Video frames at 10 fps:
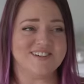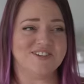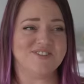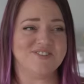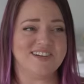
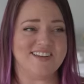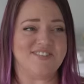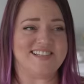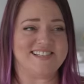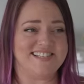So if
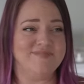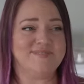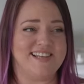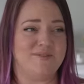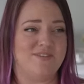it
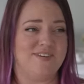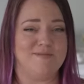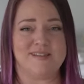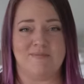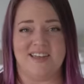seems like we
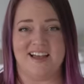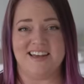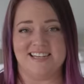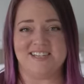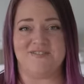filmed something
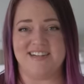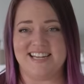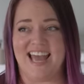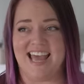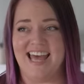on a different
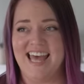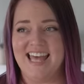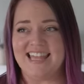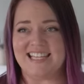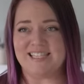day,
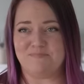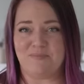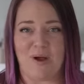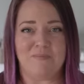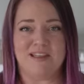that's
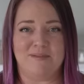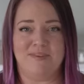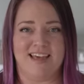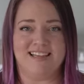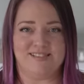probably
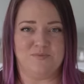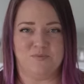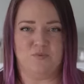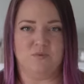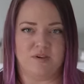because
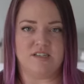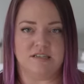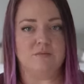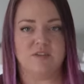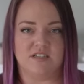we
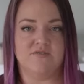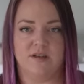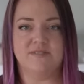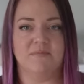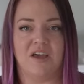did. We did
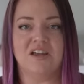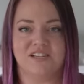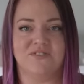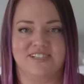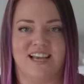film something on a different